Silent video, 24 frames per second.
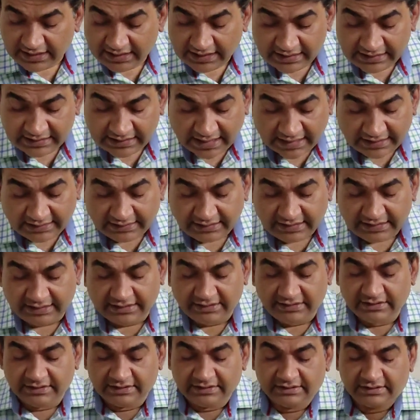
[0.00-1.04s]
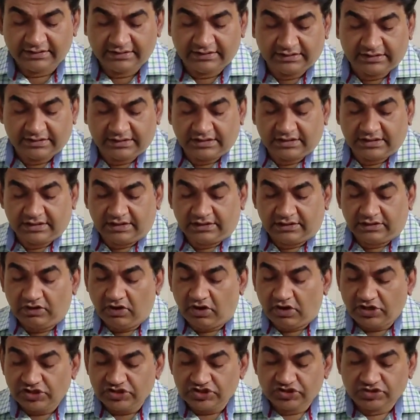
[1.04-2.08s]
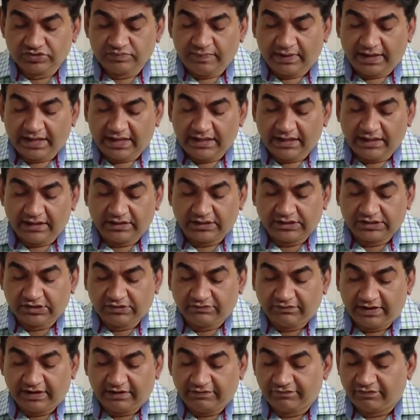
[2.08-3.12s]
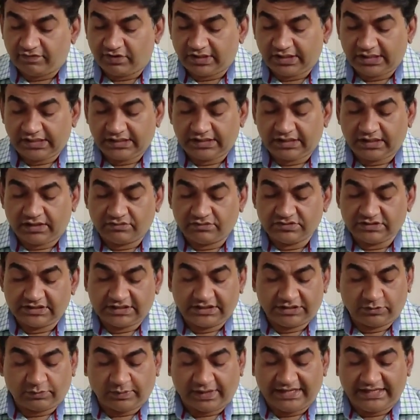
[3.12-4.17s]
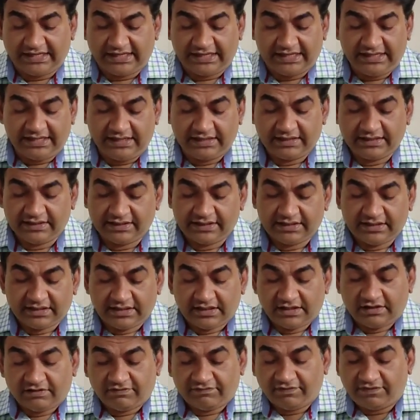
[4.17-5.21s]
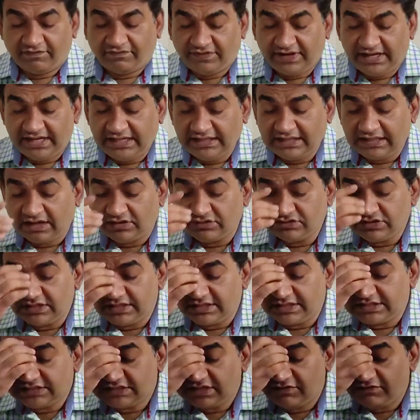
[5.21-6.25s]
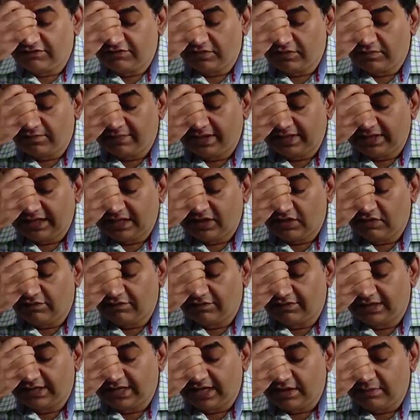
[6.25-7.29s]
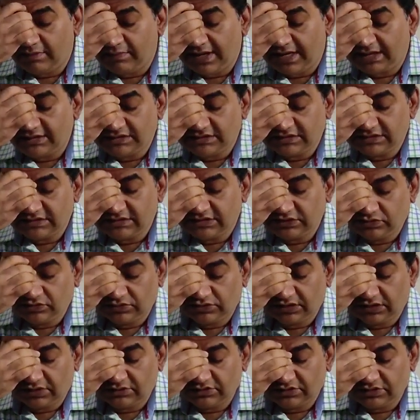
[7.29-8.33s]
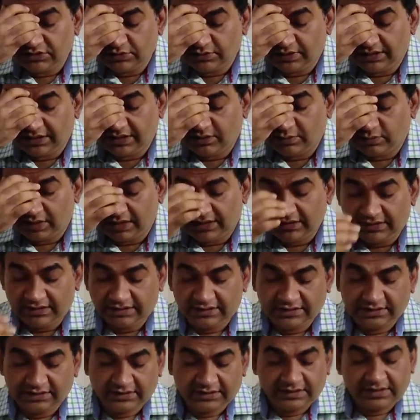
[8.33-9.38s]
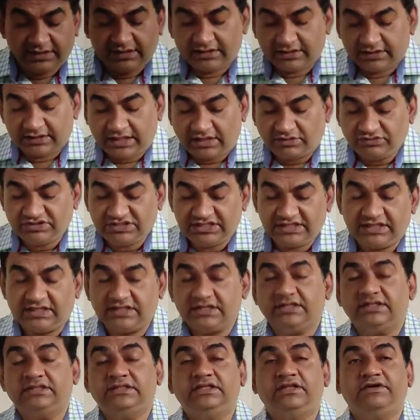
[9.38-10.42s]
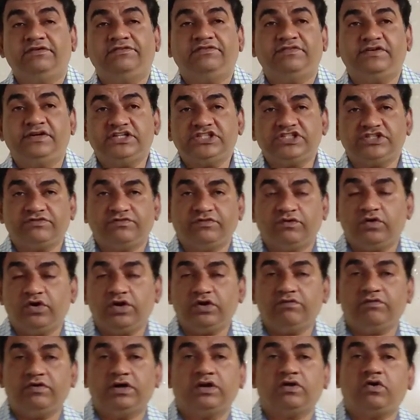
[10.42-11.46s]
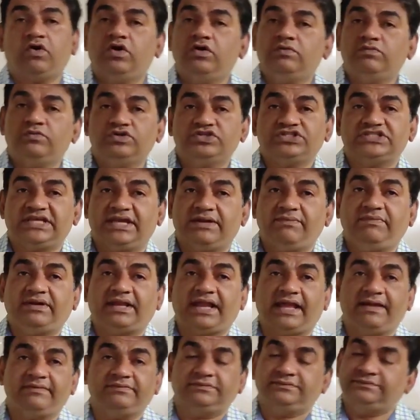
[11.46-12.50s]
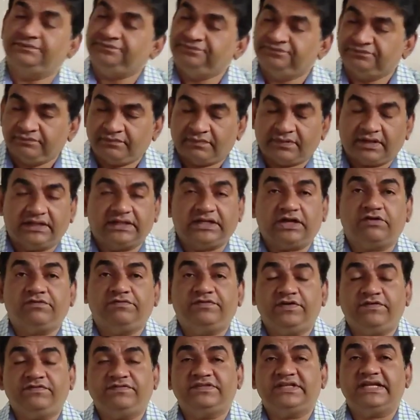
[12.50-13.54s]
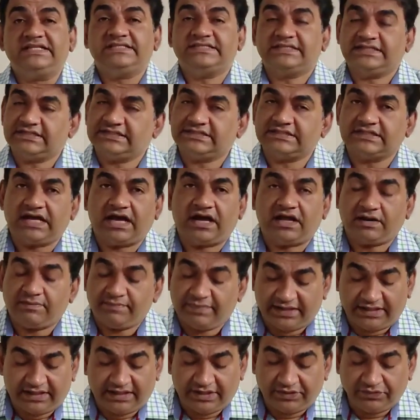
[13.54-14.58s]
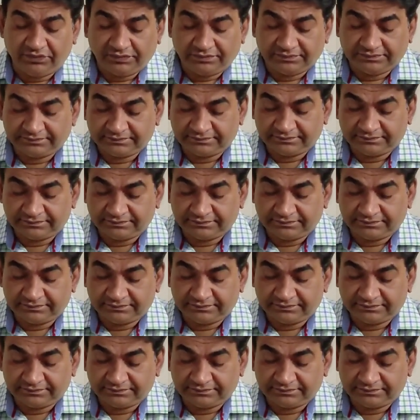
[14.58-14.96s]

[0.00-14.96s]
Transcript: in 19, loss by earthquake 40,000 in 20, 15,000 received from betting of cricket matches in 2021. Now see, the first 4 were almost same type. Now 5th and 6th are a bit new.